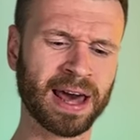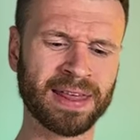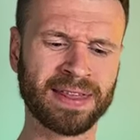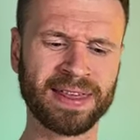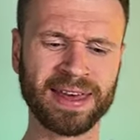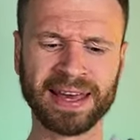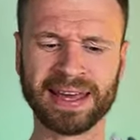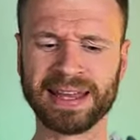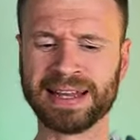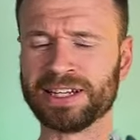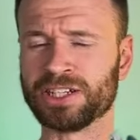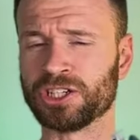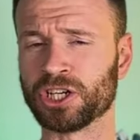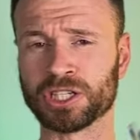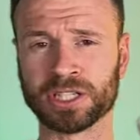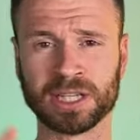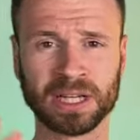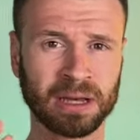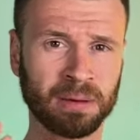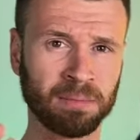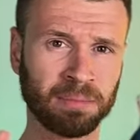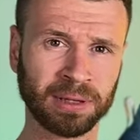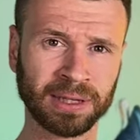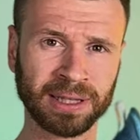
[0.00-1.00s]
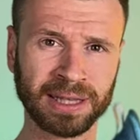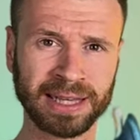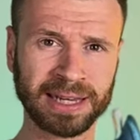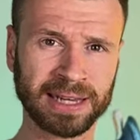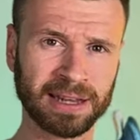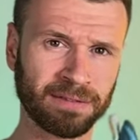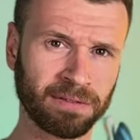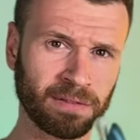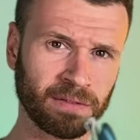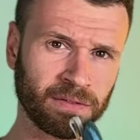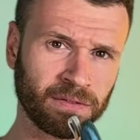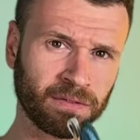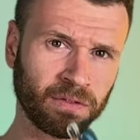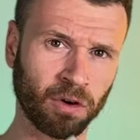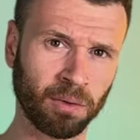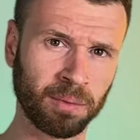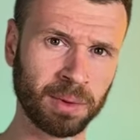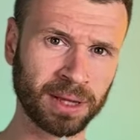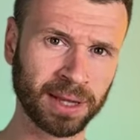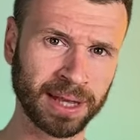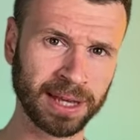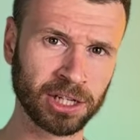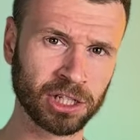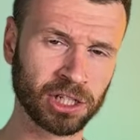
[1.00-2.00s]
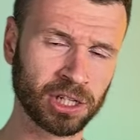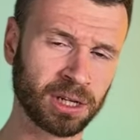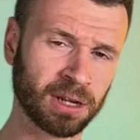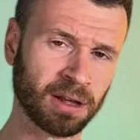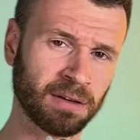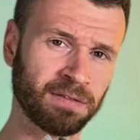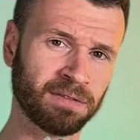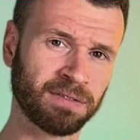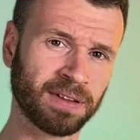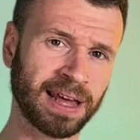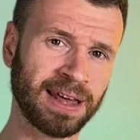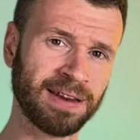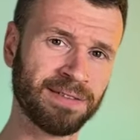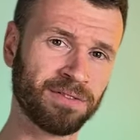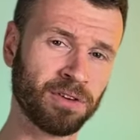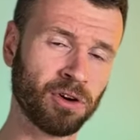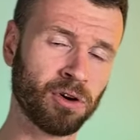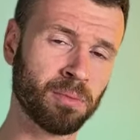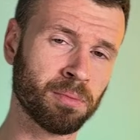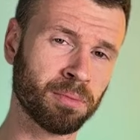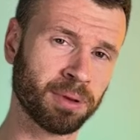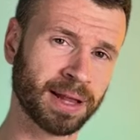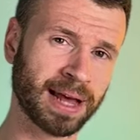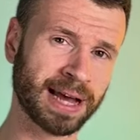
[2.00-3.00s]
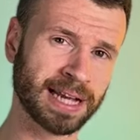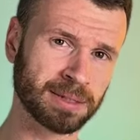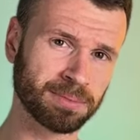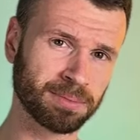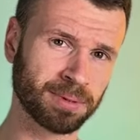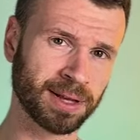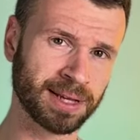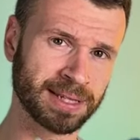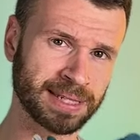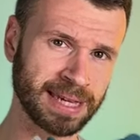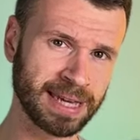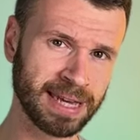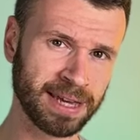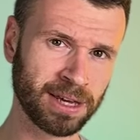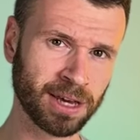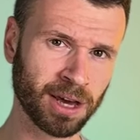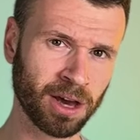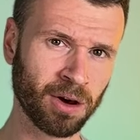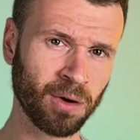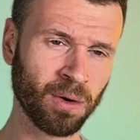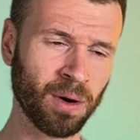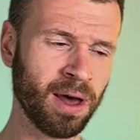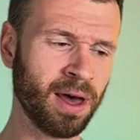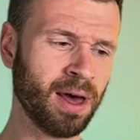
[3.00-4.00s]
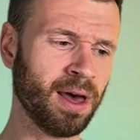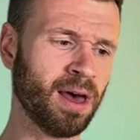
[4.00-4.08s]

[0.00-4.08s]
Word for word: I think it is just a completely different formulation of FlyteFoam Blast Plus Eco.